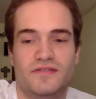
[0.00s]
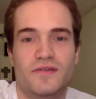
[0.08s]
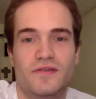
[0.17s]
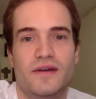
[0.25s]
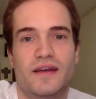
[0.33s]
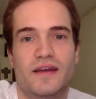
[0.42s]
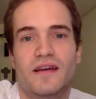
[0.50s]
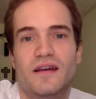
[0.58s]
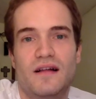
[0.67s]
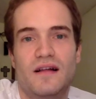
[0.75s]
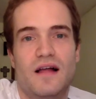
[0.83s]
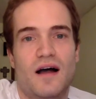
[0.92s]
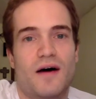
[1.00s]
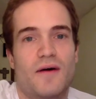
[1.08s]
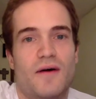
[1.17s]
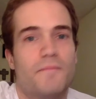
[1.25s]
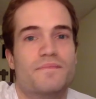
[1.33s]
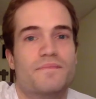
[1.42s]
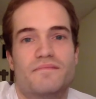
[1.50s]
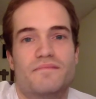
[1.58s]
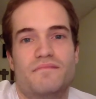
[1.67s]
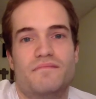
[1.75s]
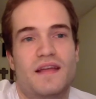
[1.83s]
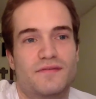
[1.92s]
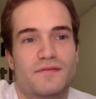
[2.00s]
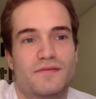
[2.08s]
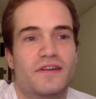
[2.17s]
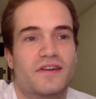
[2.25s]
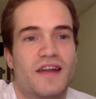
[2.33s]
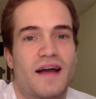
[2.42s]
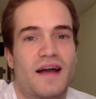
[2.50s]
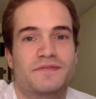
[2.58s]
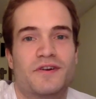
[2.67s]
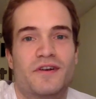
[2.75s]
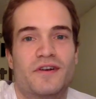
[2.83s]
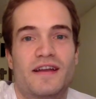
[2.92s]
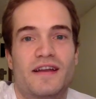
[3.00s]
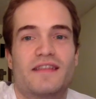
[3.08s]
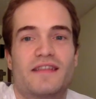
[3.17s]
you're doing, it's a really good opportunity to